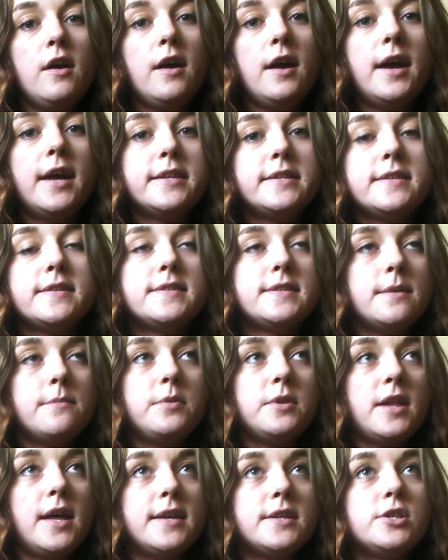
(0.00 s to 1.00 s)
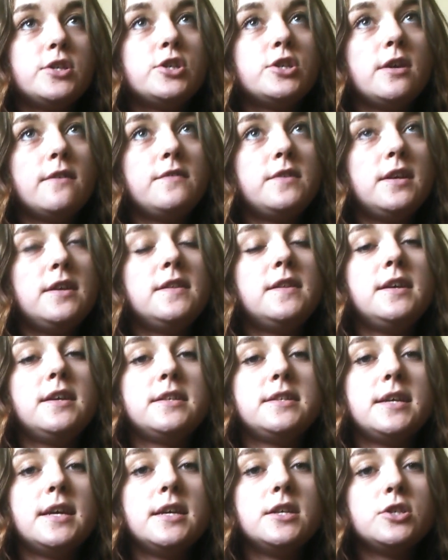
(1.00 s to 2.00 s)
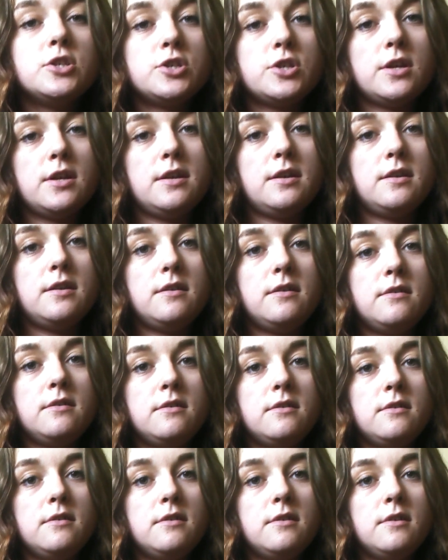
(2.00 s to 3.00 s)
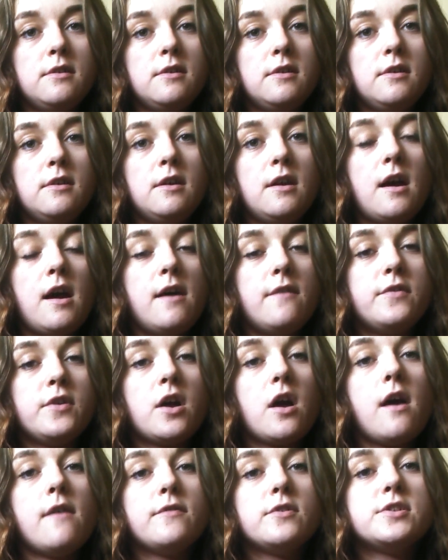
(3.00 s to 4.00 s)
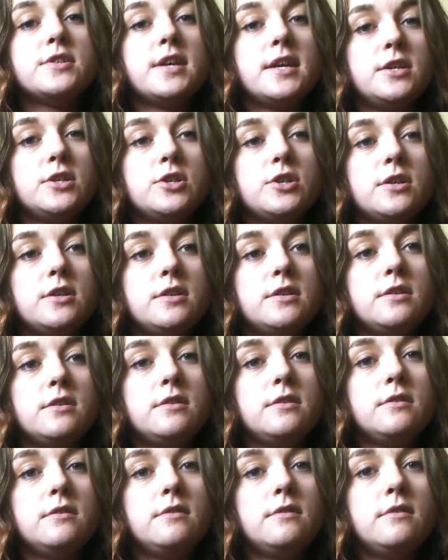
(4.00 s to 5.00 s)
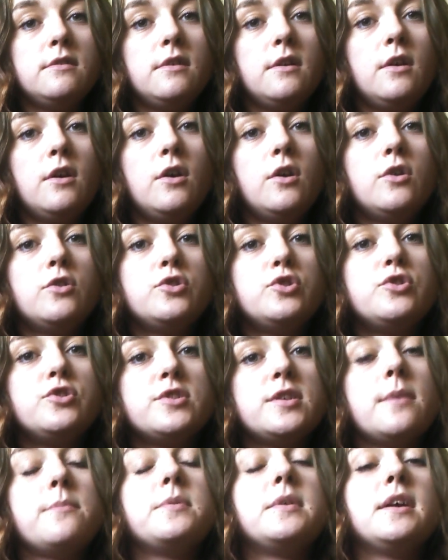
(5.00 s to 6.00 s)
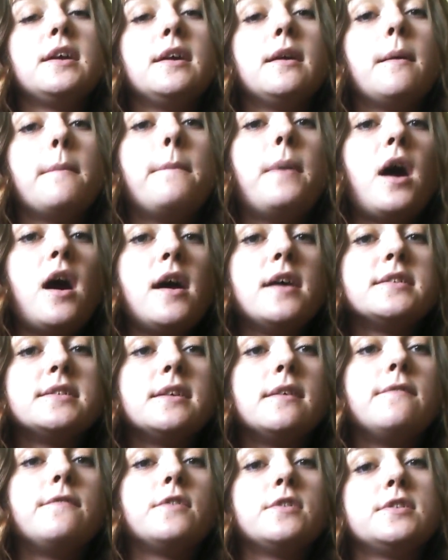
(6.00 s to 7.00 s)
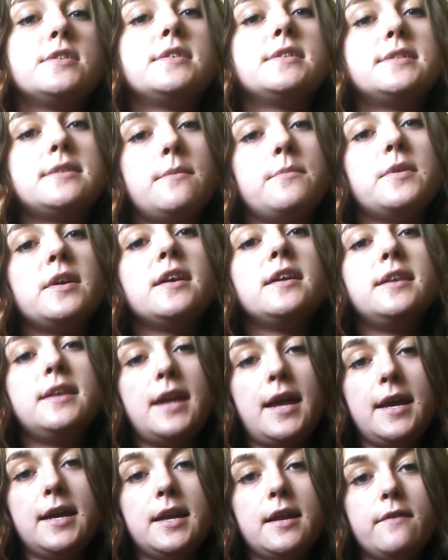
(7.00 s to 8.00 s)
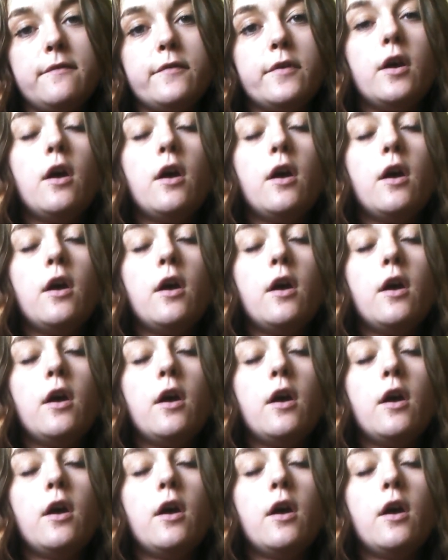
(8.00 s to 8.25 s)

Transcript: It's as simple as shifting the attention of the conversation to something positive versus something negative.